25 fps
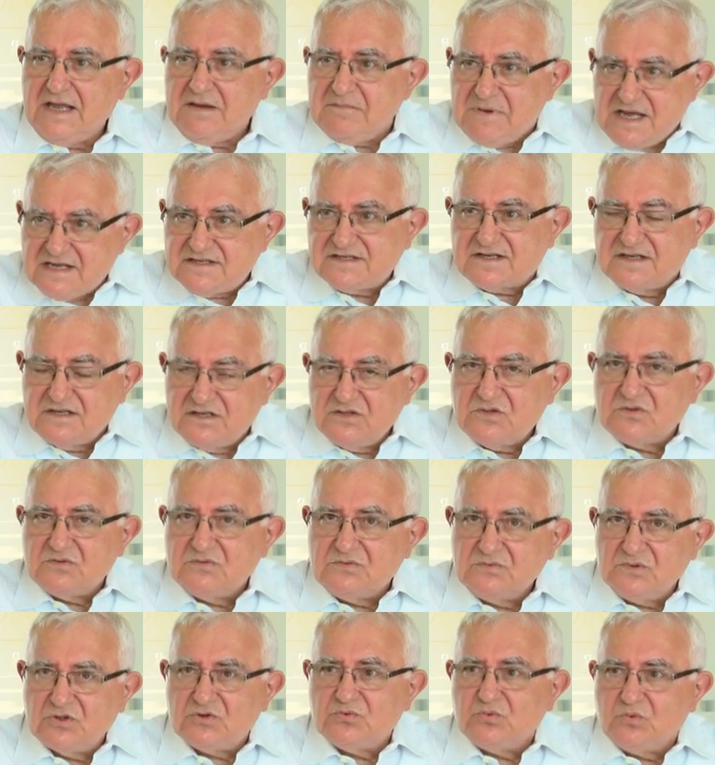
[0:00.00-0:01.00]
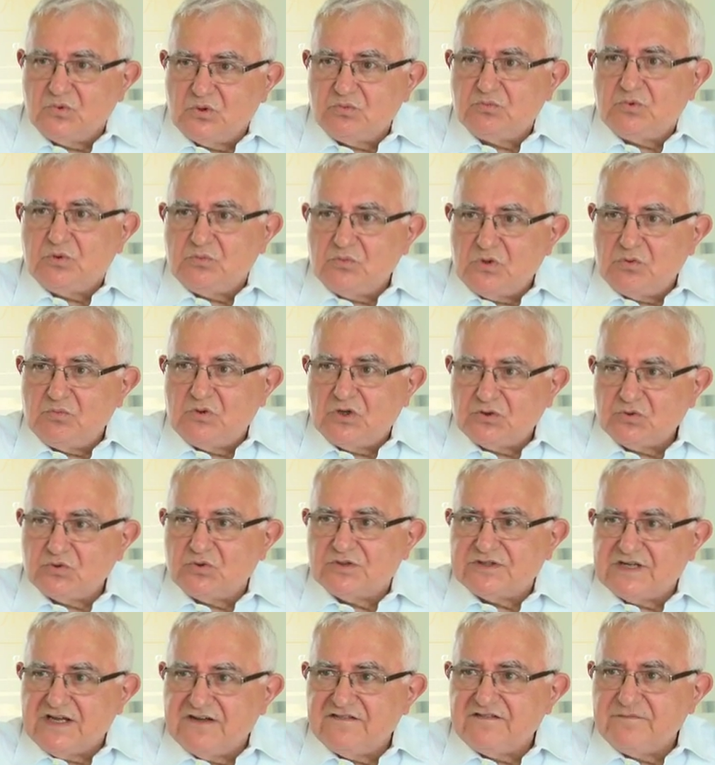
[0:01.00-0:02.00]
I'm asking you, what
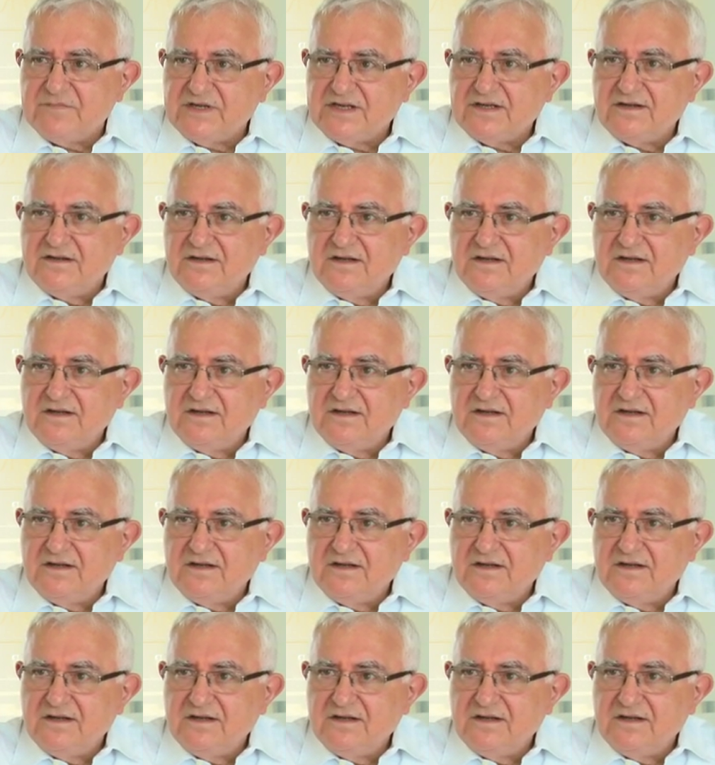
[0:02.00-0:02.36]
could have been?